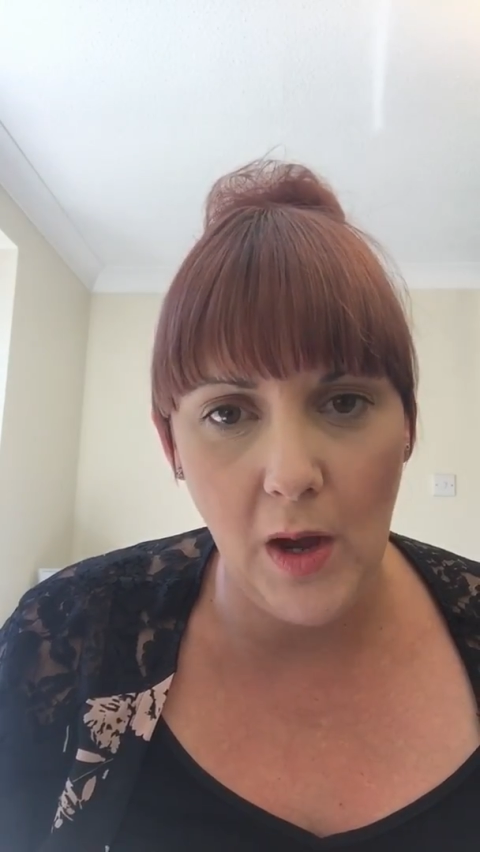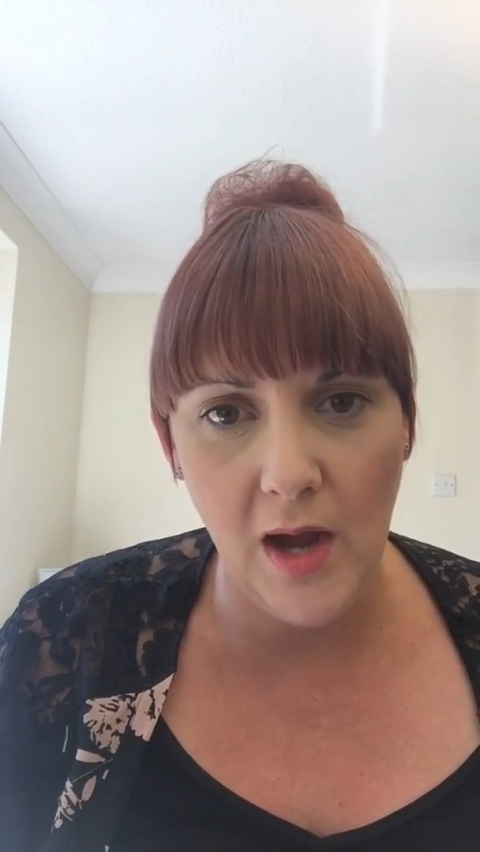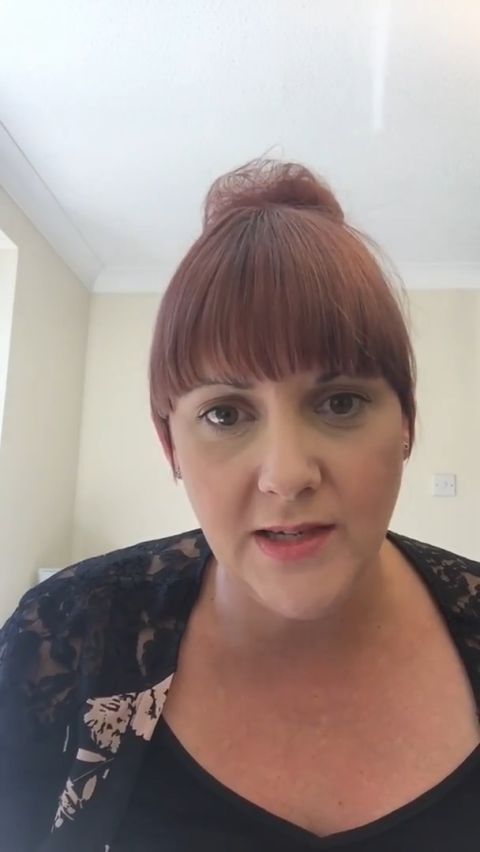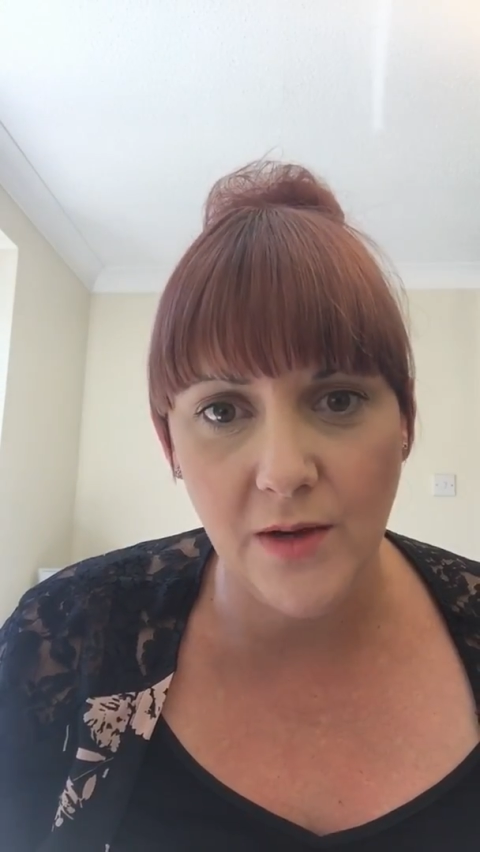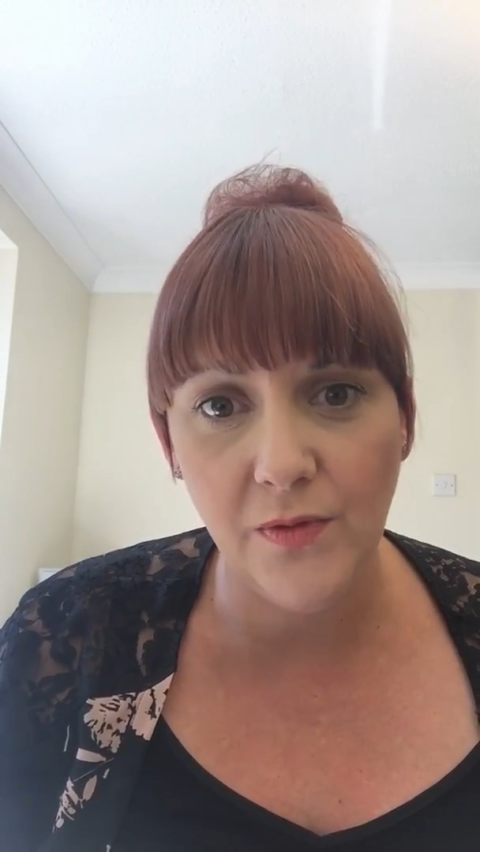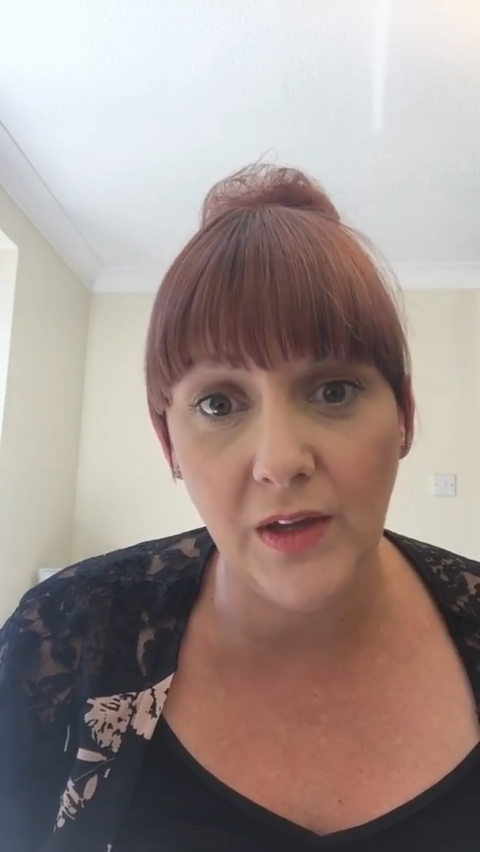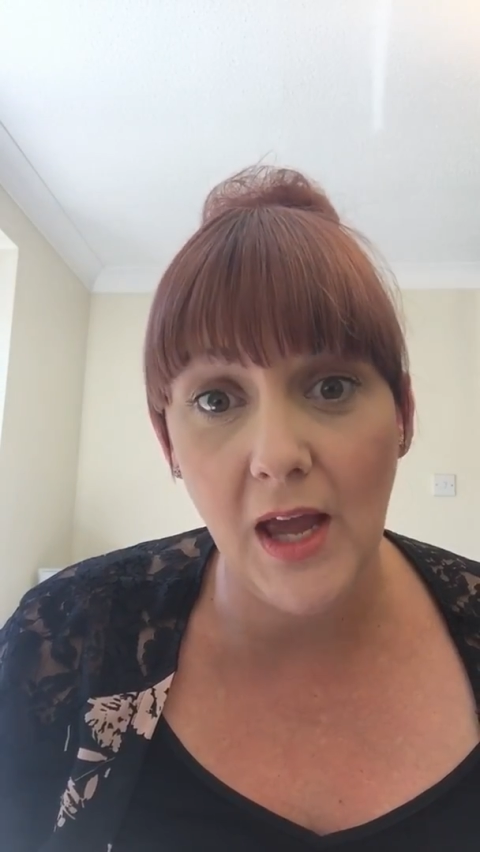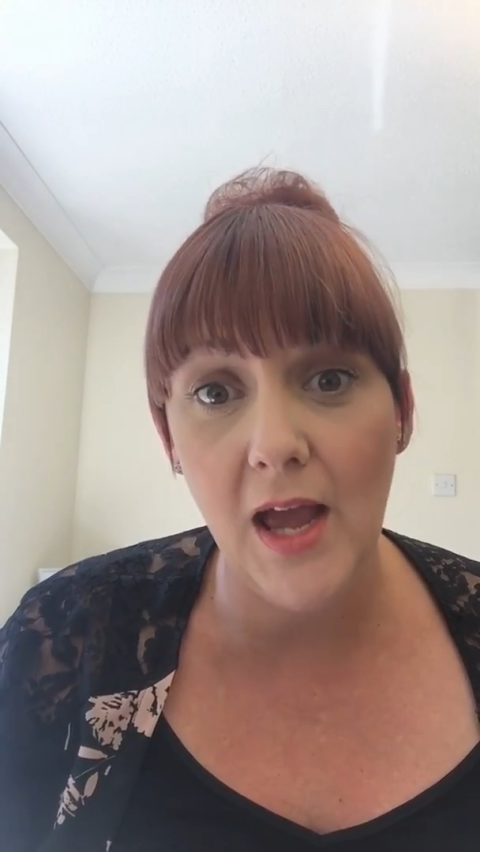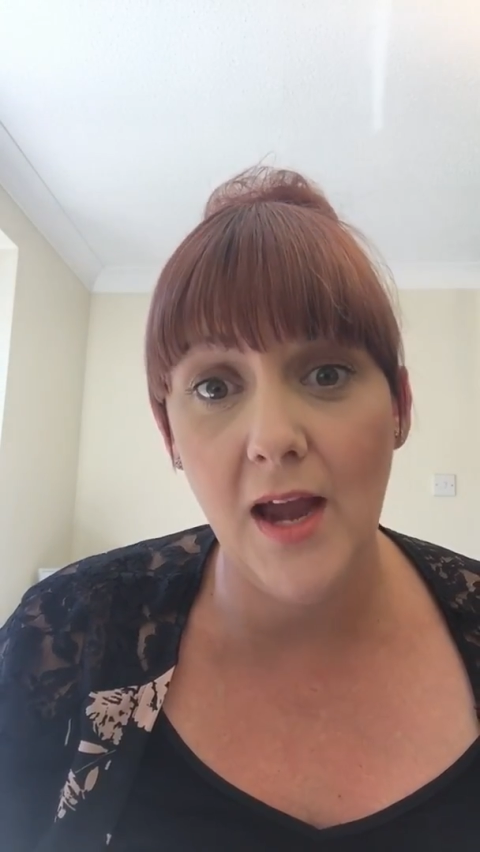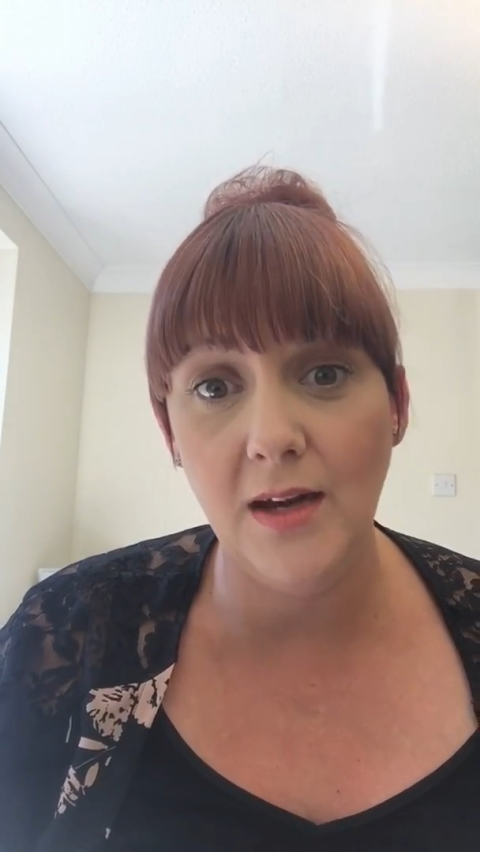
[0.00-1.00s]
but I don't
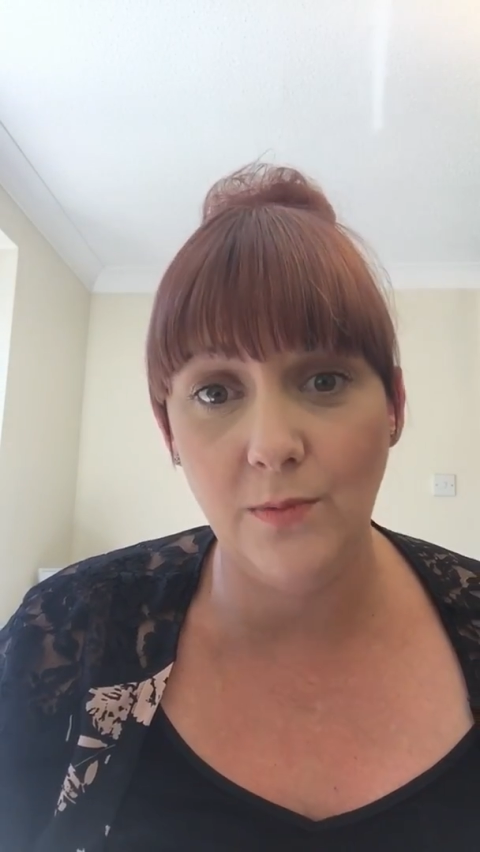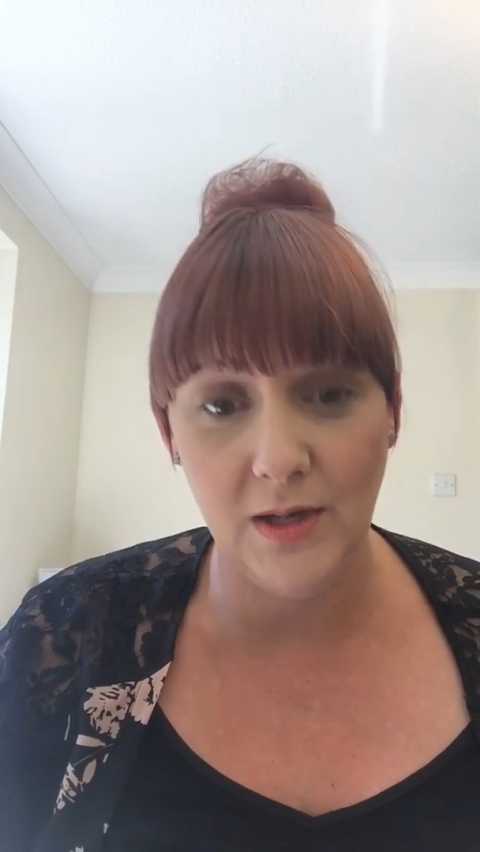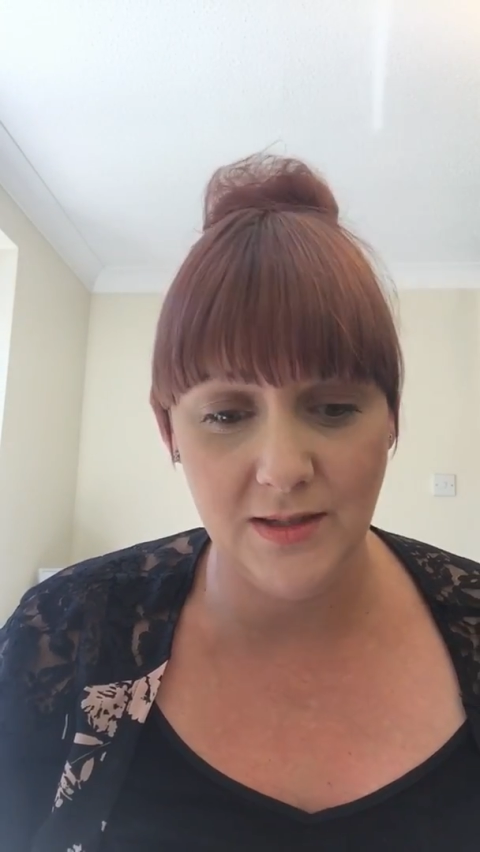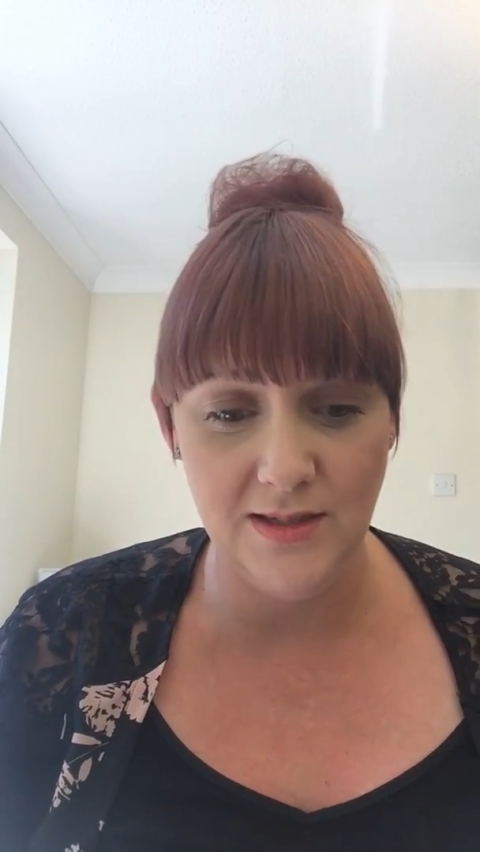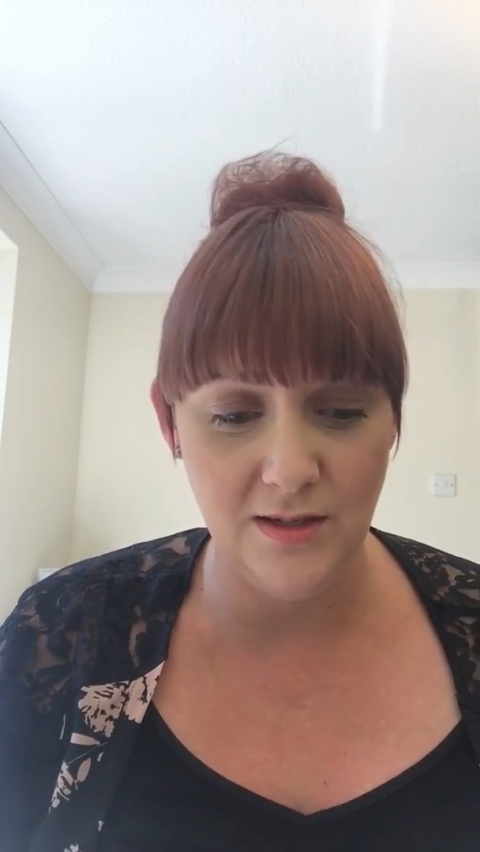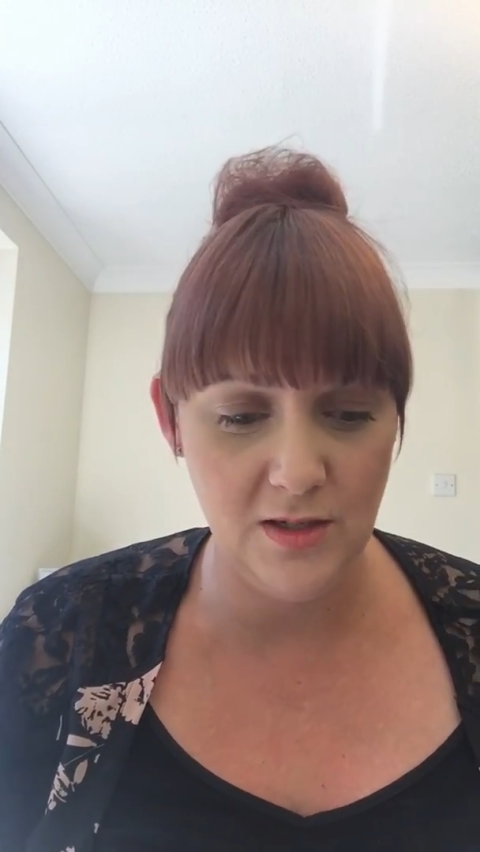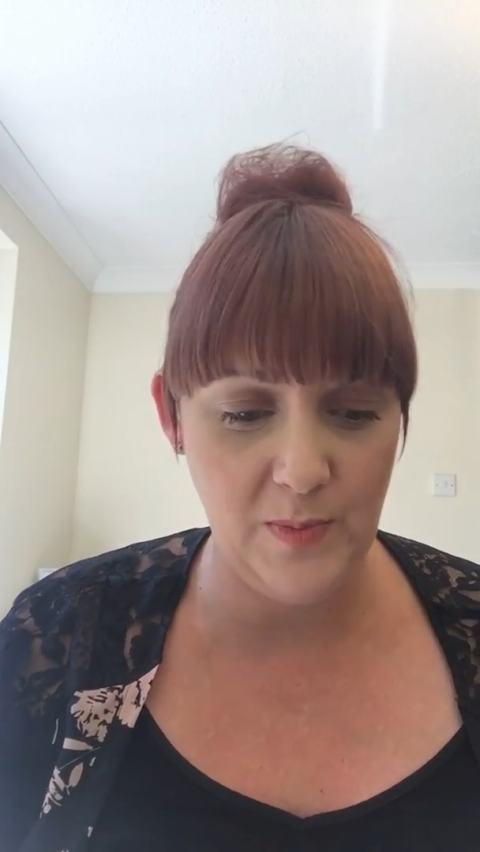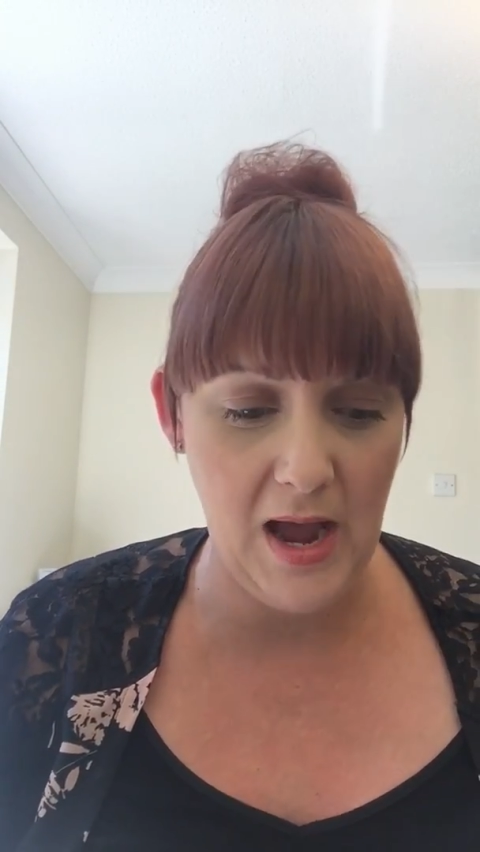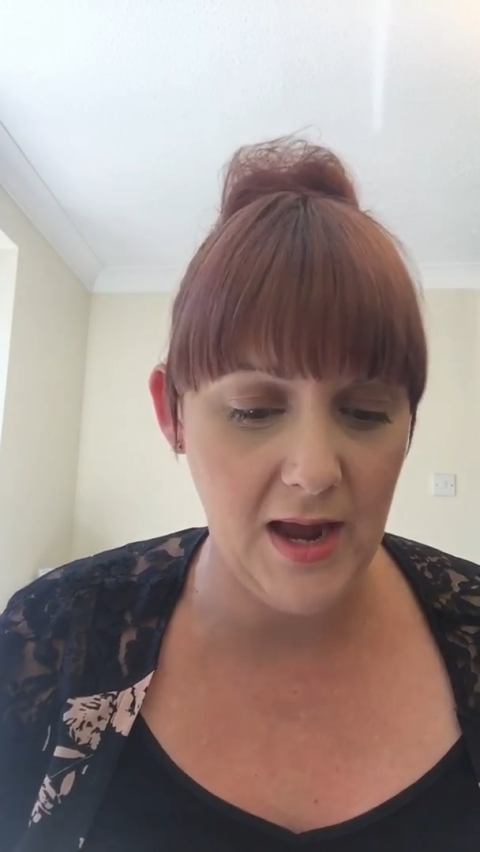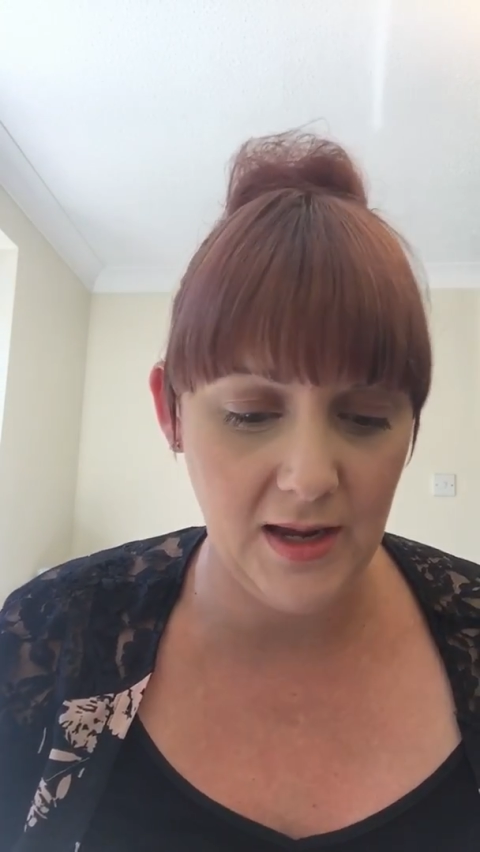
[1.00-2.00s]
think anyone's
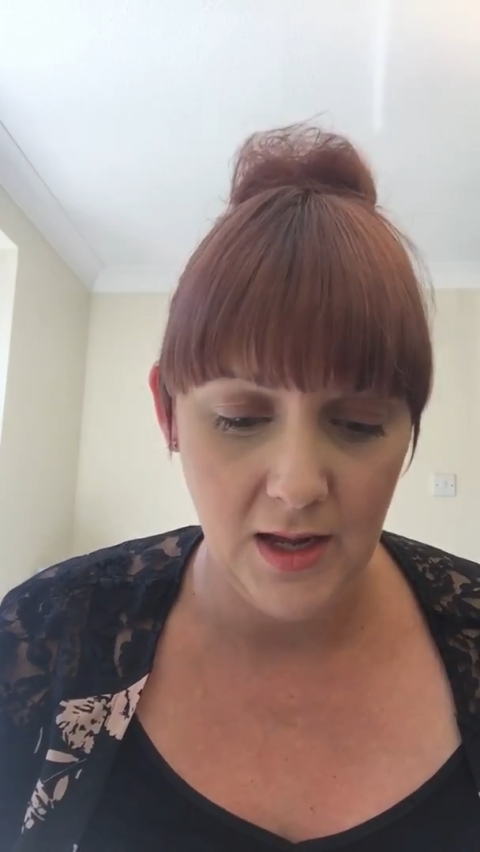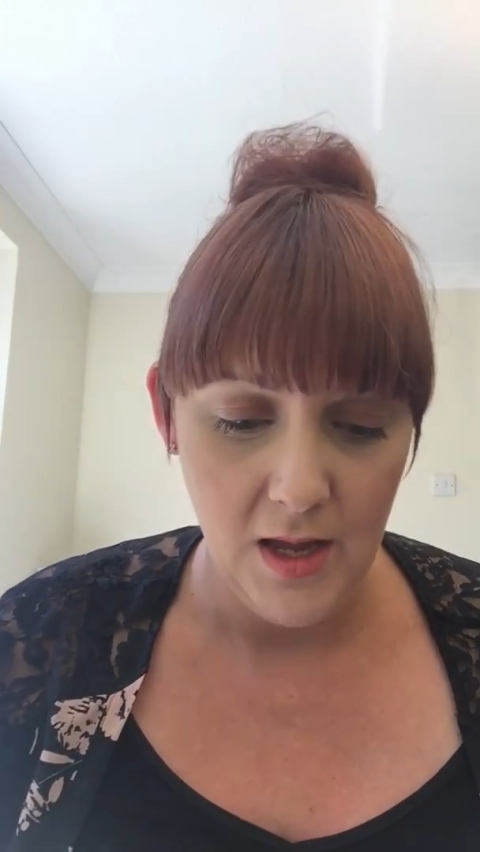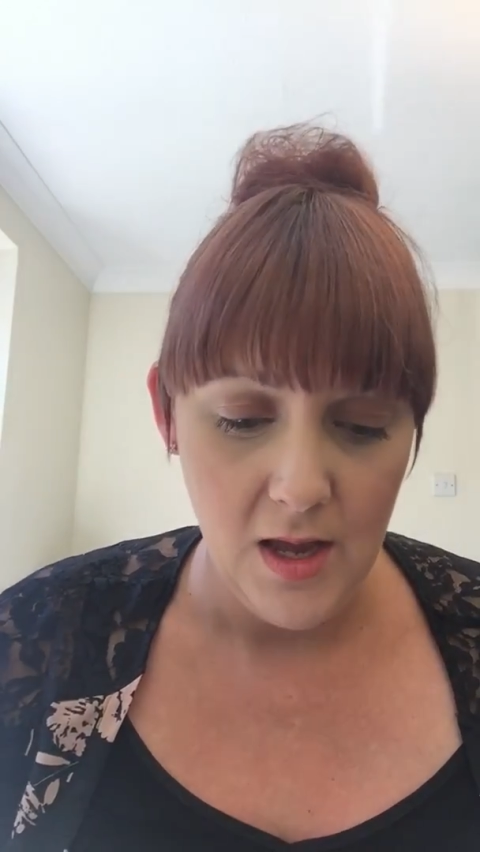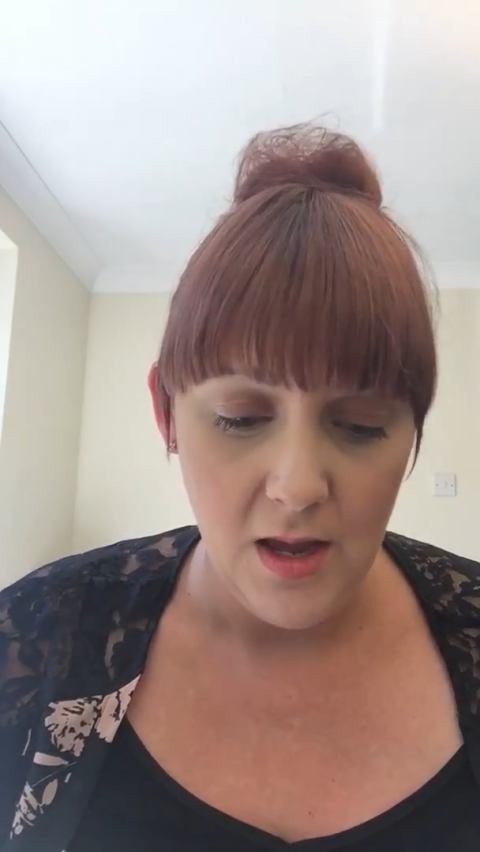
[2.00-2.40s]
looked back